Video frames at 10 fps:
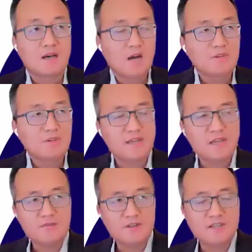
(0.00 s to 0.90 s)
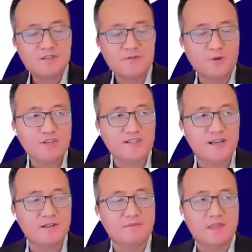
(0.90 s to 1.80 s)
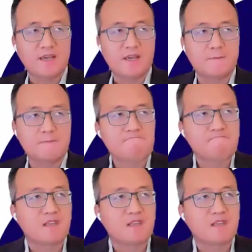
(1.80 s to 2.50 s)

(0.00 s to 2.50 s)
I would say if you just focus on the